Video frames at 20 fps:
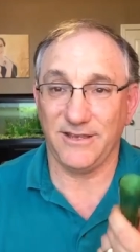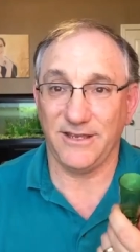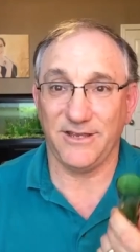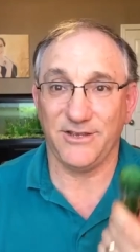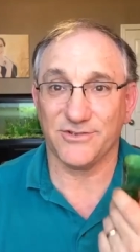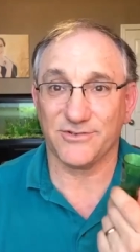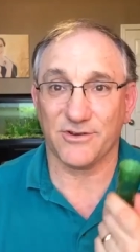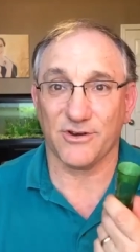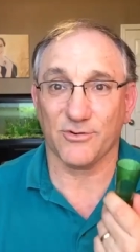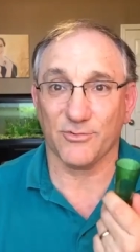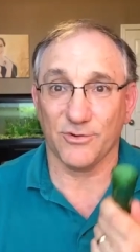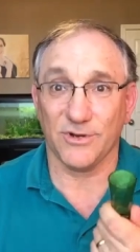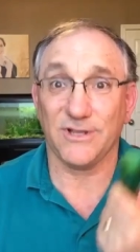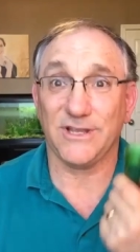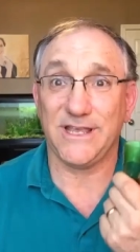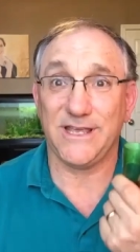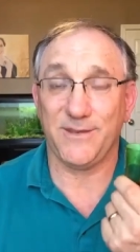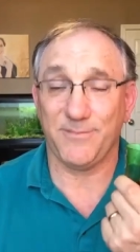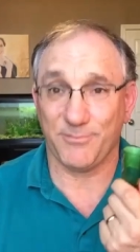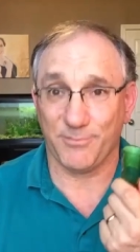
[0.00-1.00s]
these are
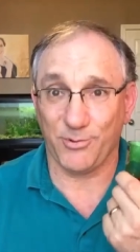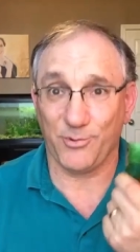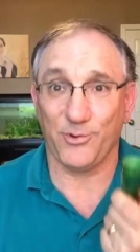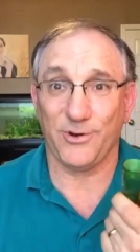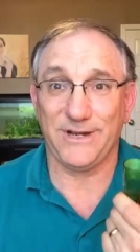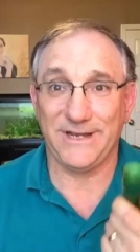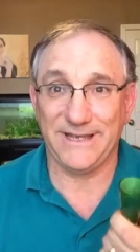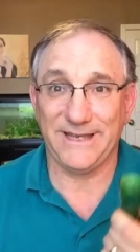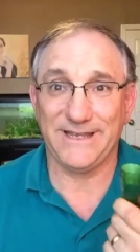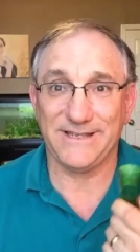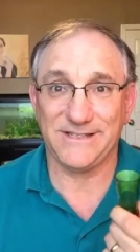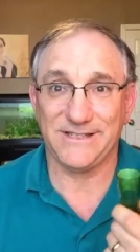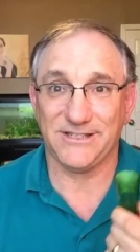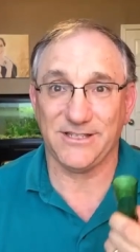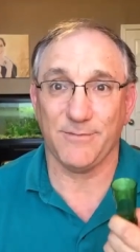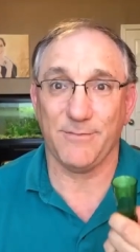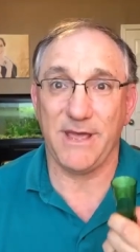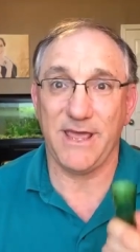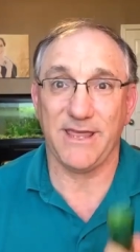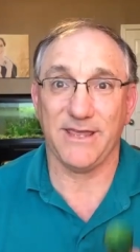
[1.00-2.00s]
really pretty easy
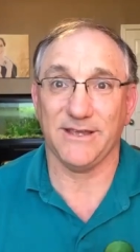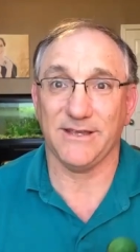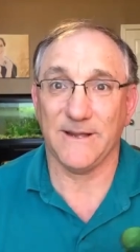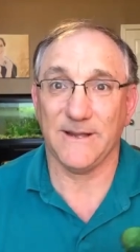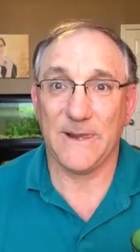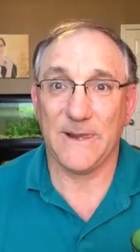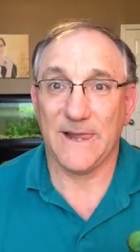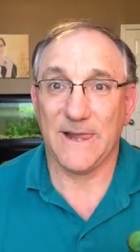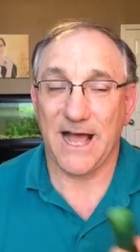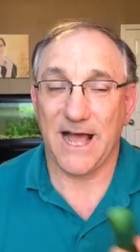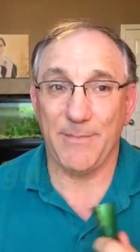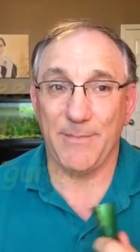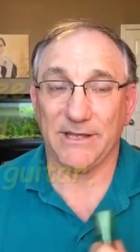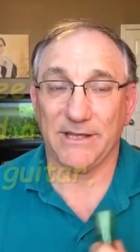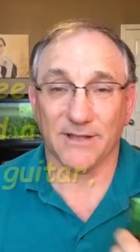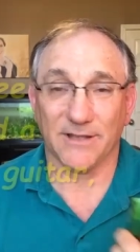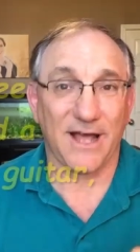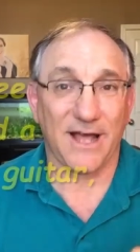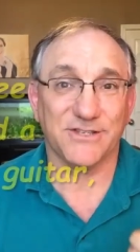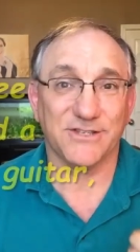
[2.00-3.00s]
to make. I
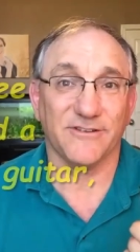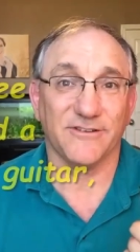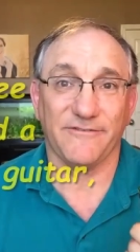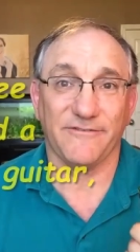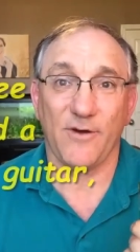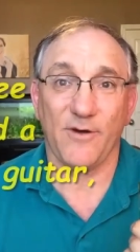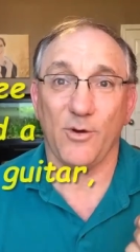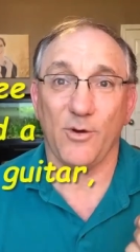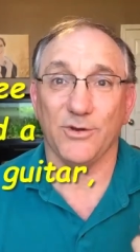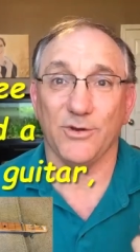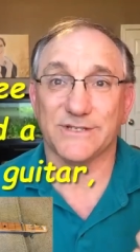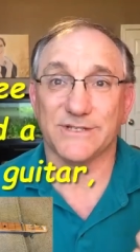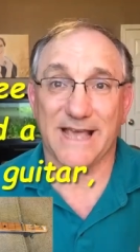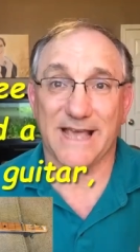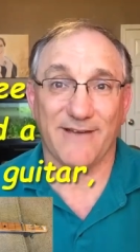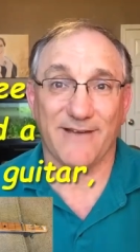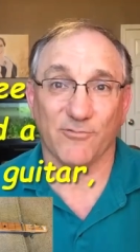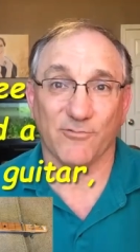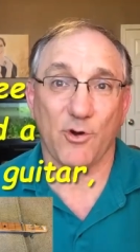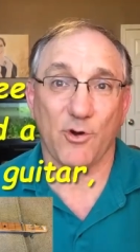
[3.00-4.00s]
mean, lots of folks
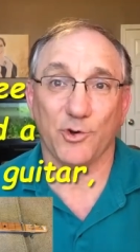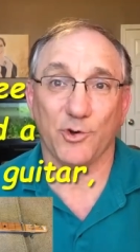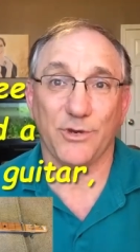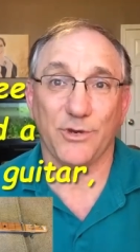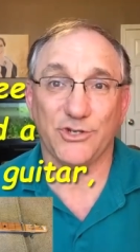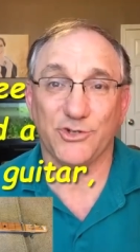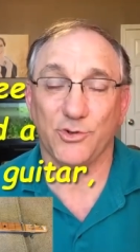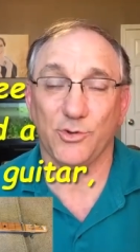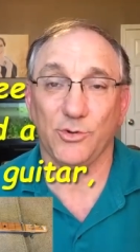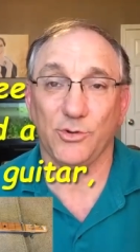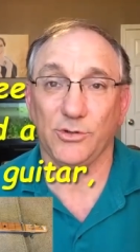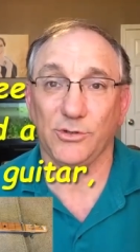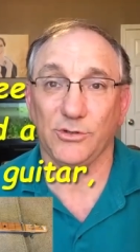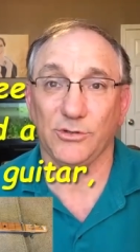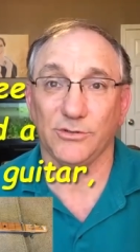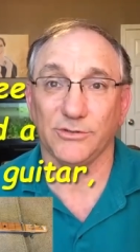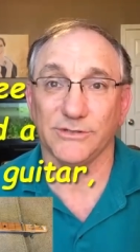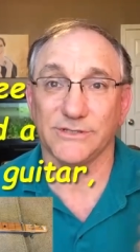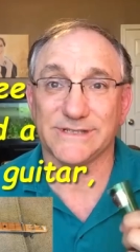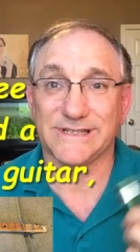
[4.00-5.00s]
have rotary
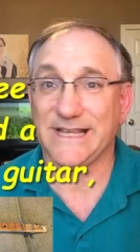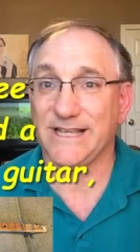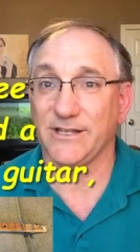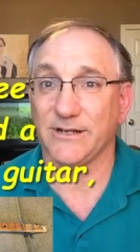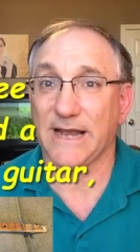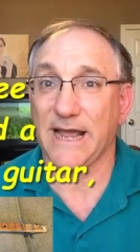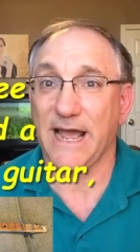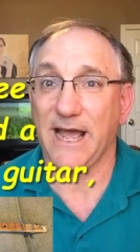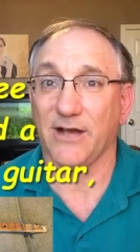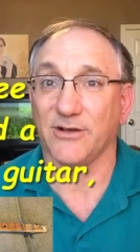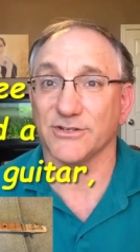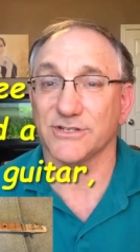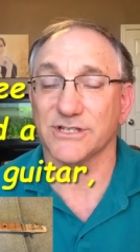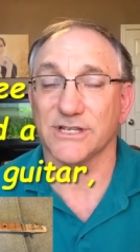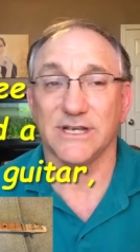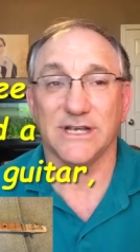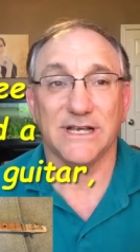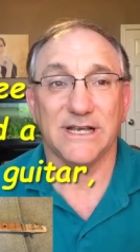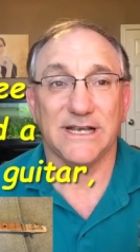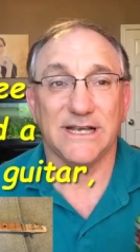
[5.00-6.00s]
tools in their
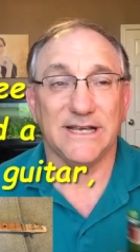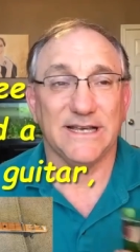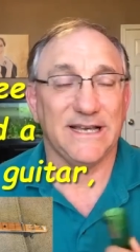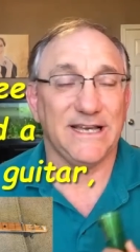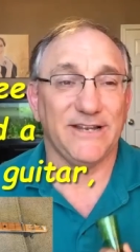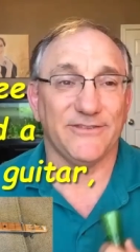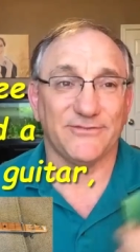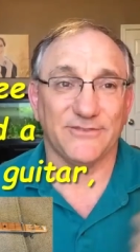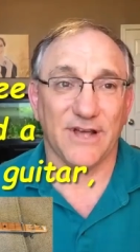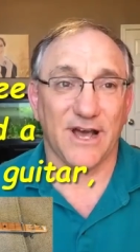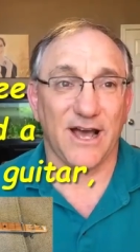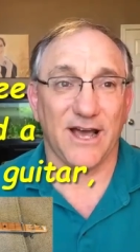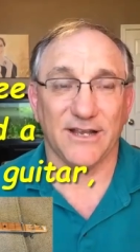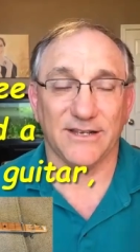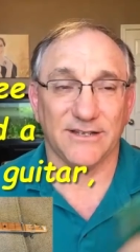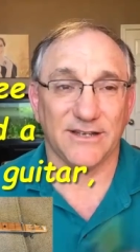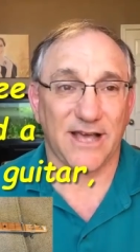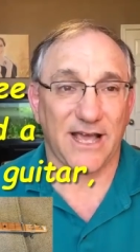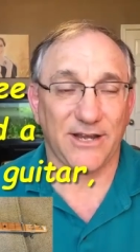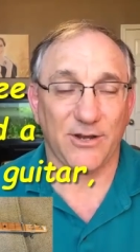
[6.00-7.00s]
house. And if
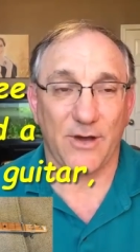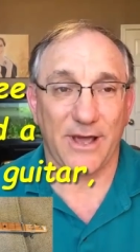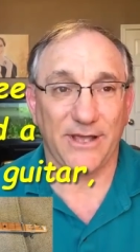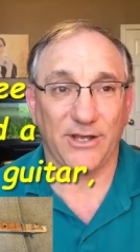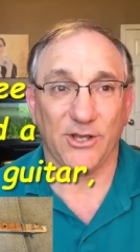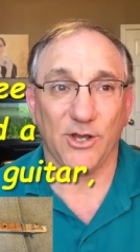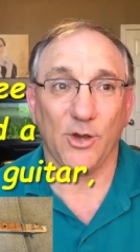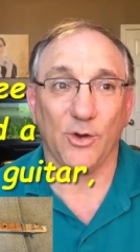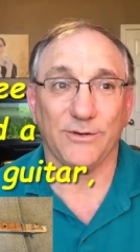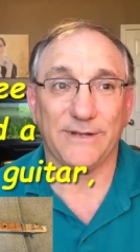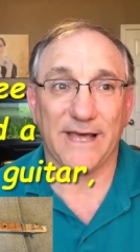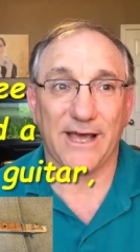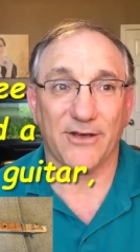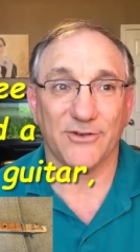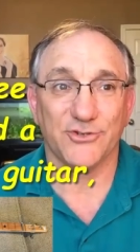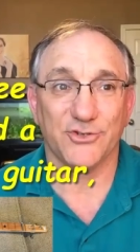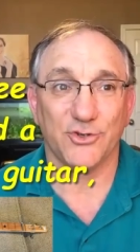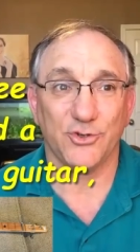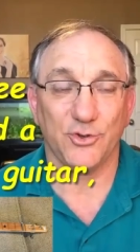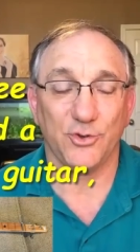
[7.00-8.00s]
not, I know I can go
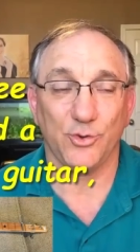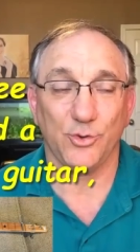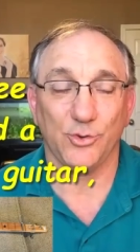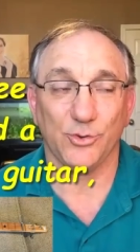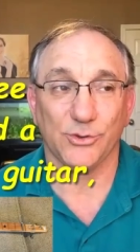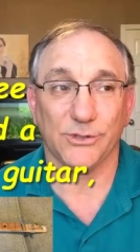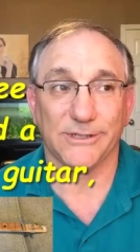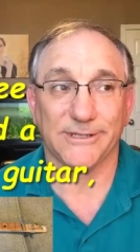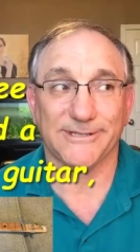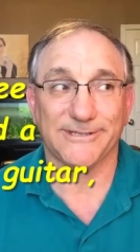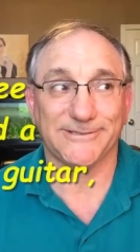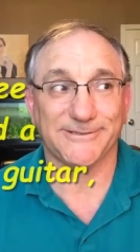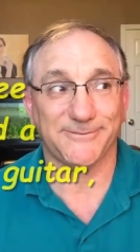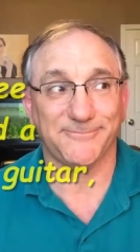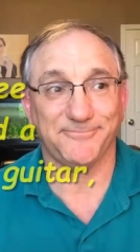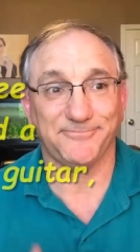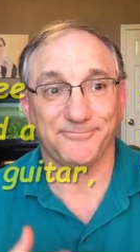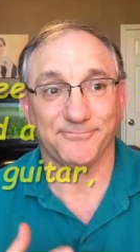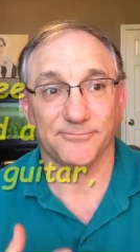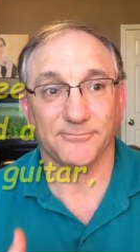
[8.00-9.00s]
down to,
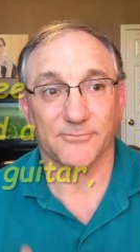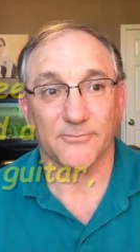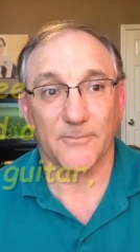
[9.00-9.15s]
um,